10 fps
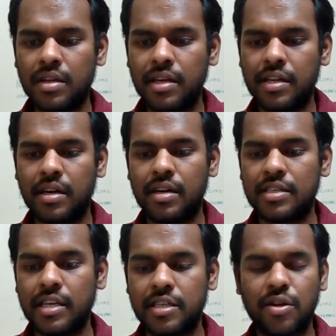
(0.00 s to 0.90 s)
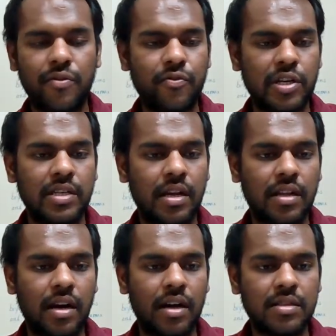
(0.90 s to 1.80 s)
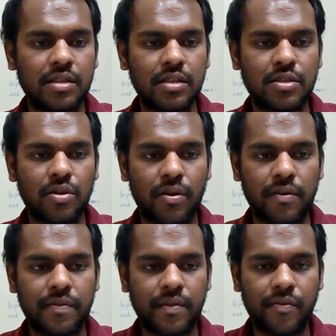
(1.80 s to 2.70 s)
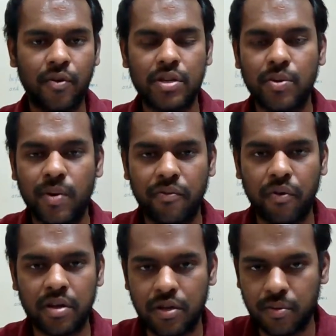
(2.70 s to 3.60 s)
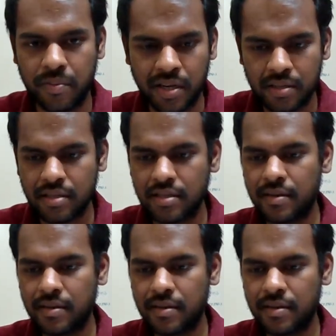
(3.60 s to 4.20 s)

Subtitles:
did a session of question and answers of 41-42 minutes.